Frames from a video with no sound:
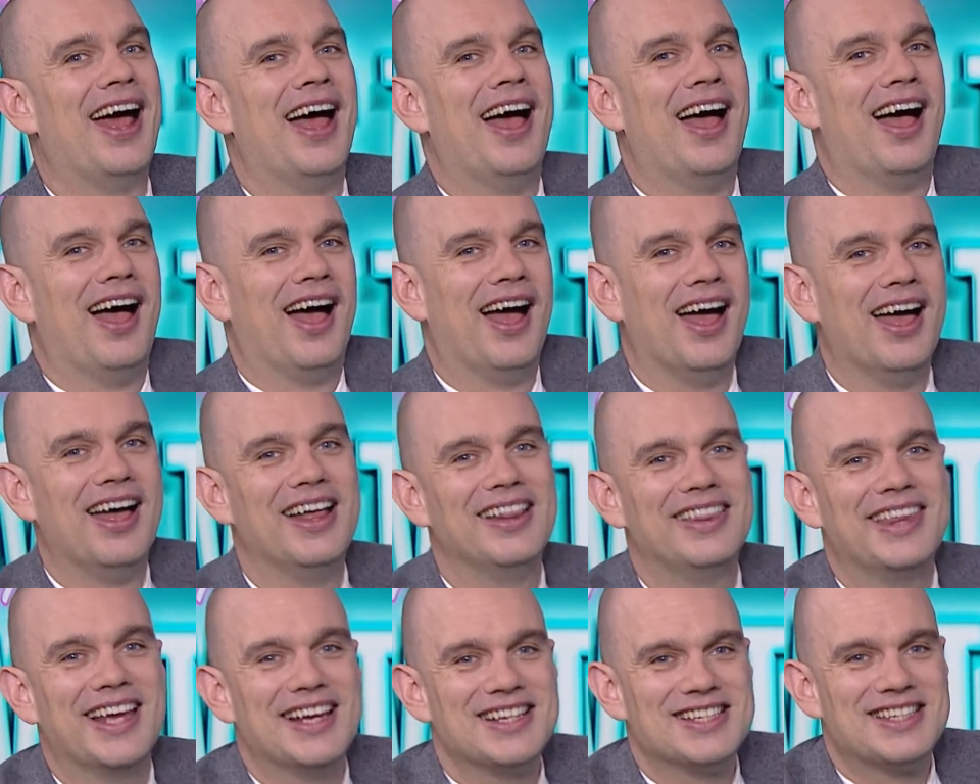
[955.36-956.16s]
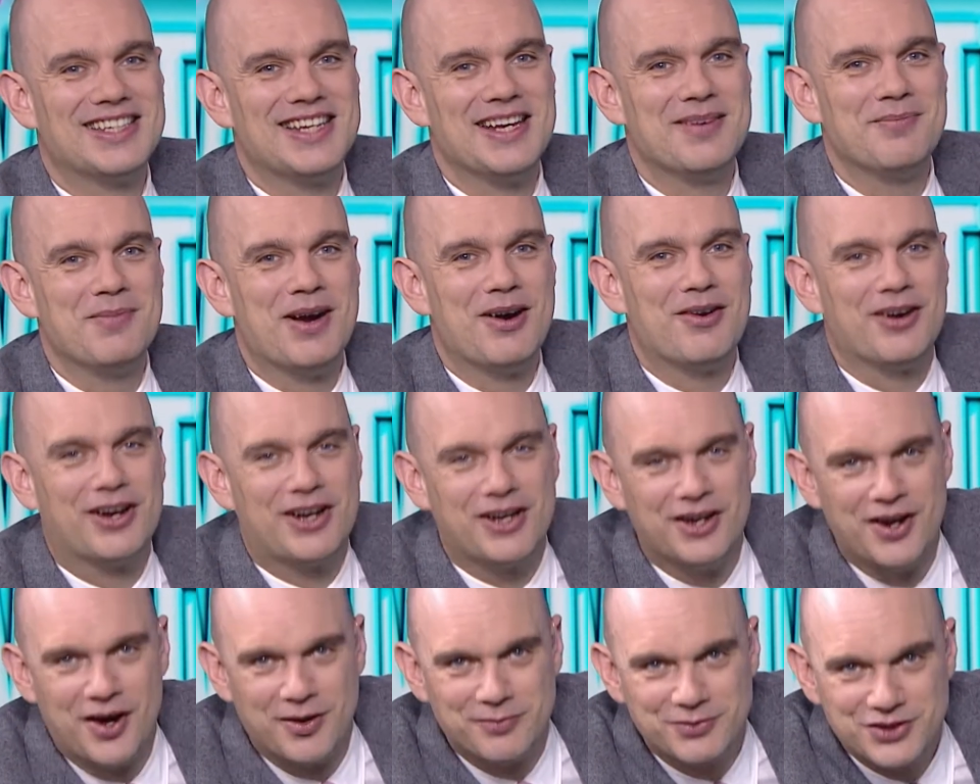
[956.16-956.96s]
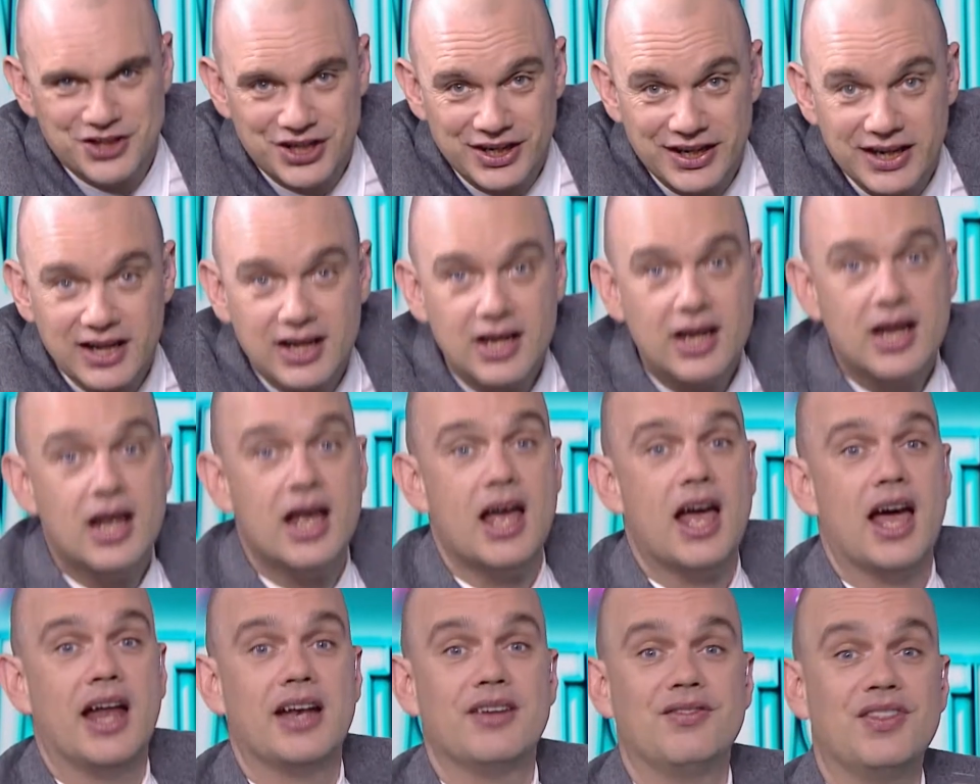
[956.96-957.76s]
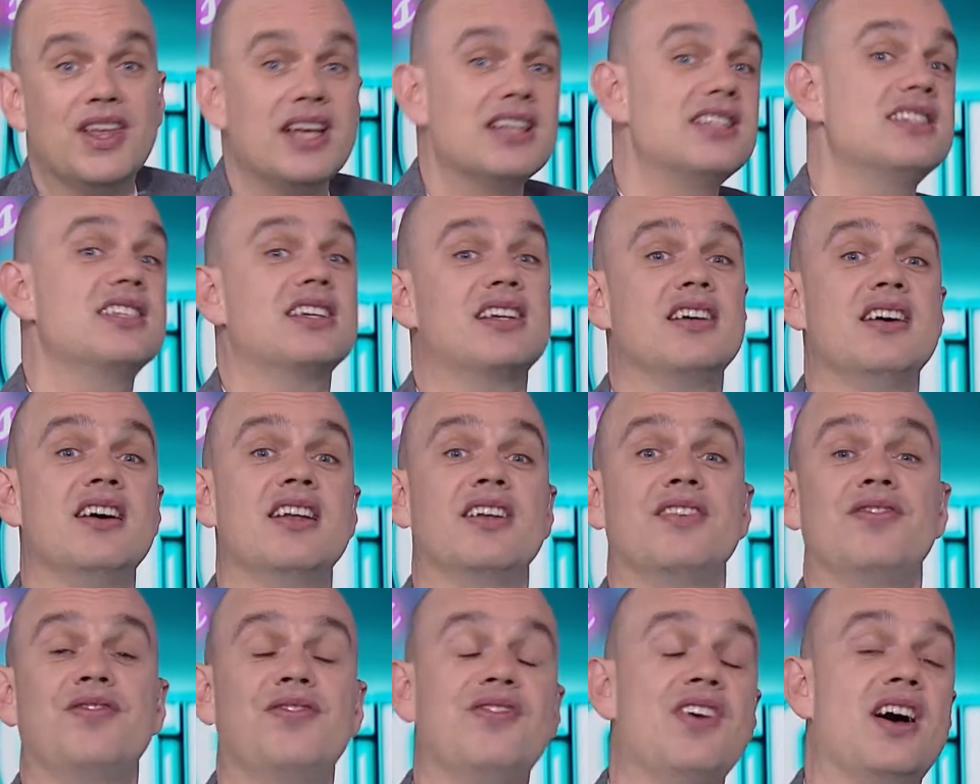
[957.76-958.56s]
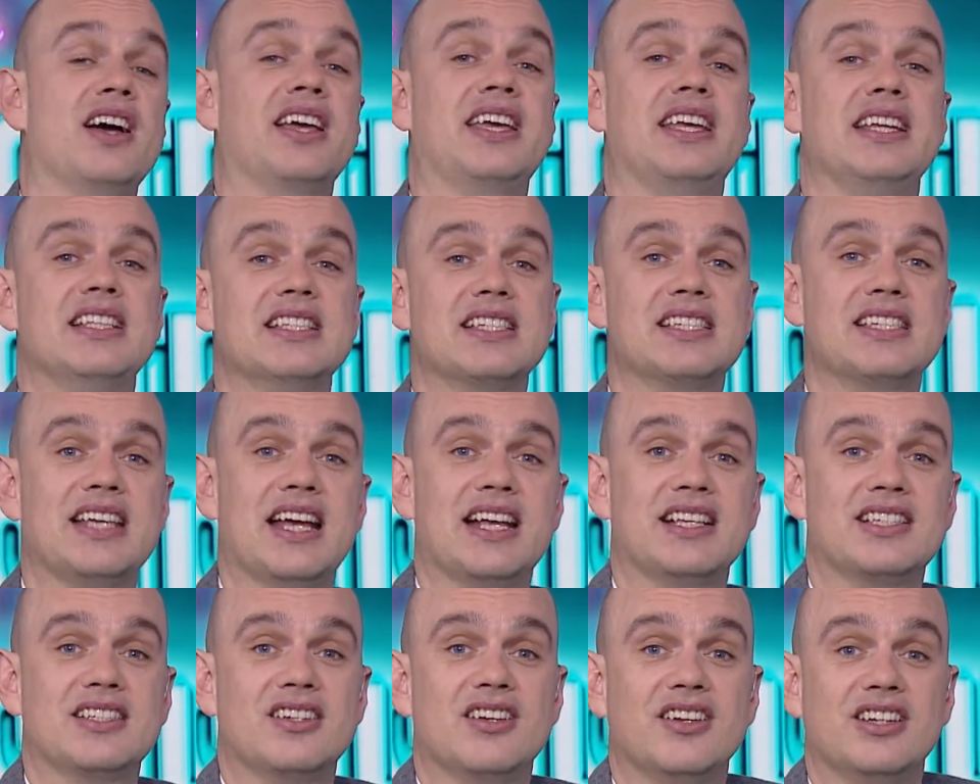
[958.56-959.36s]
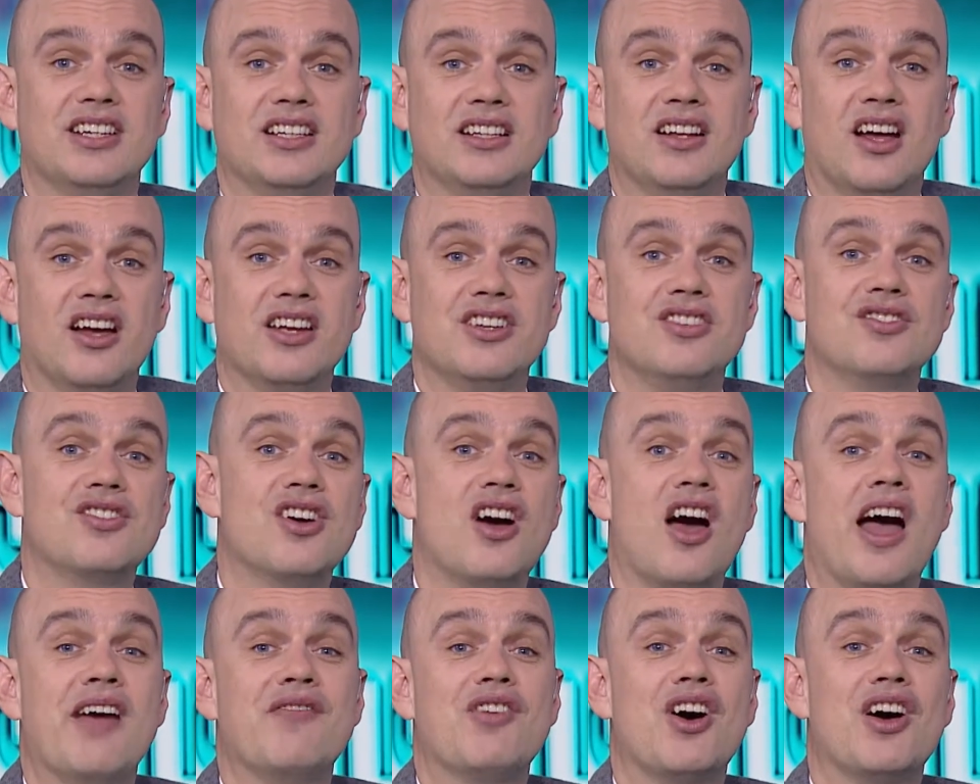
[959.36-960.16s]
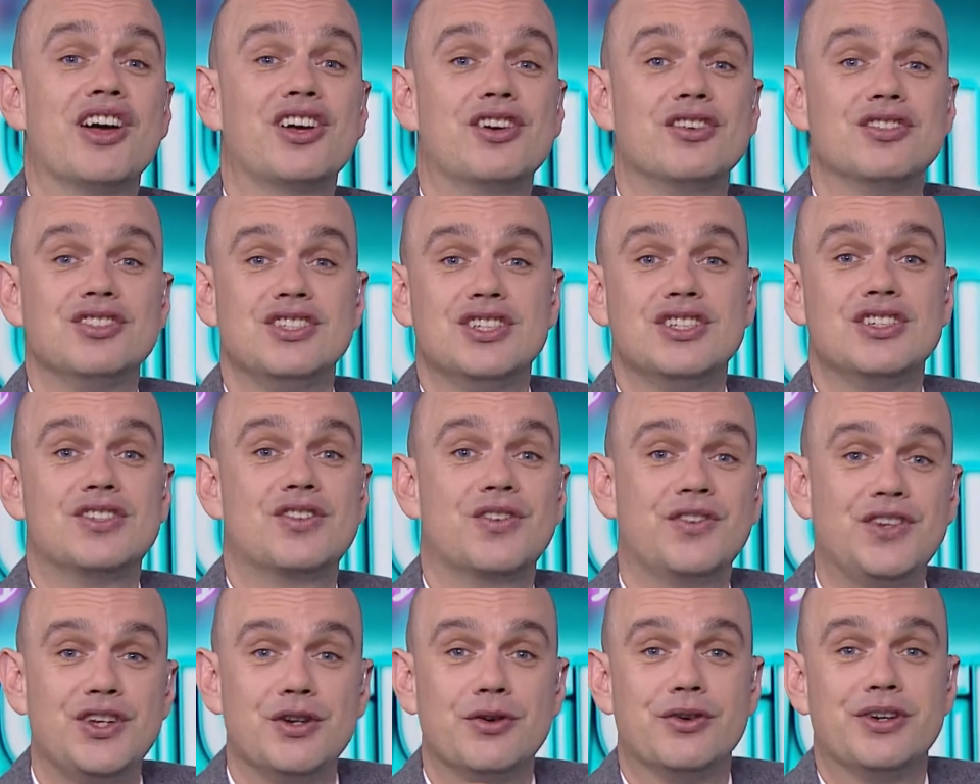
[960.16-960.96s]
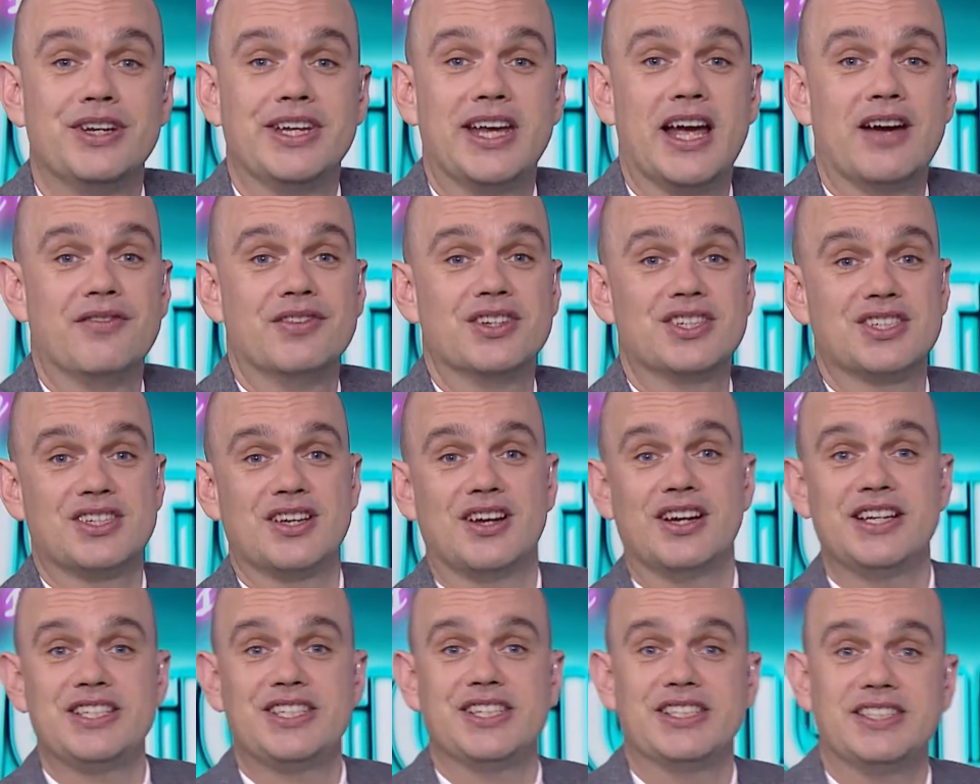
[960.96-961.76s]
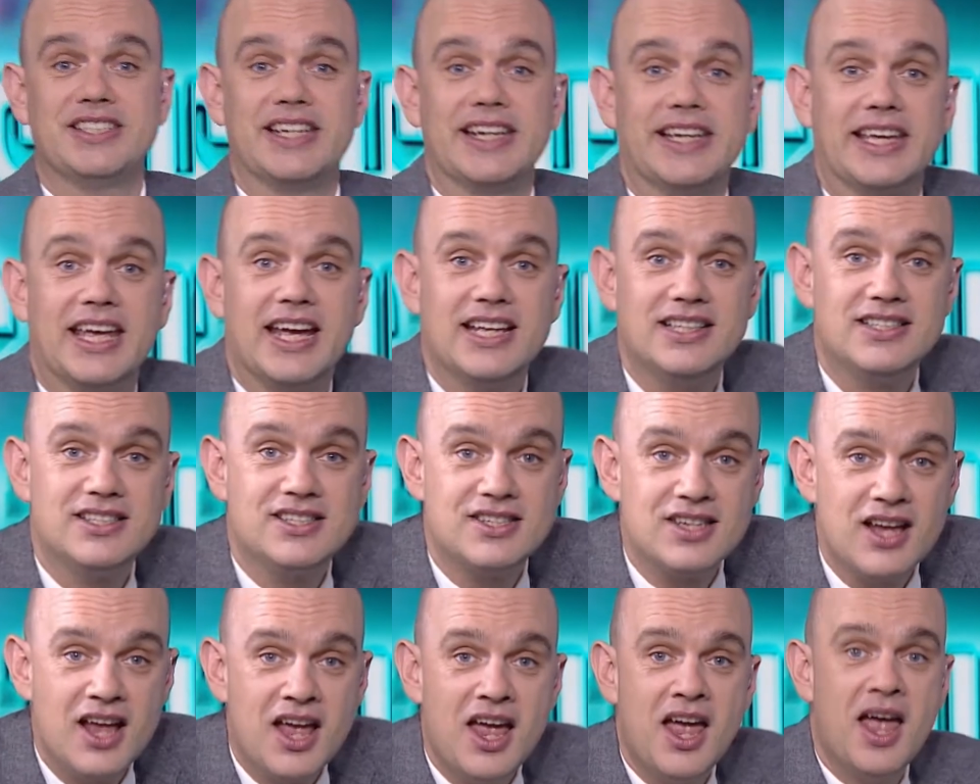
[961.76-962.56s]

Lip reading: That's the American option. And if that's the kind of fucking satire you like, you've got, have I got news for you on the other side, you dickheads?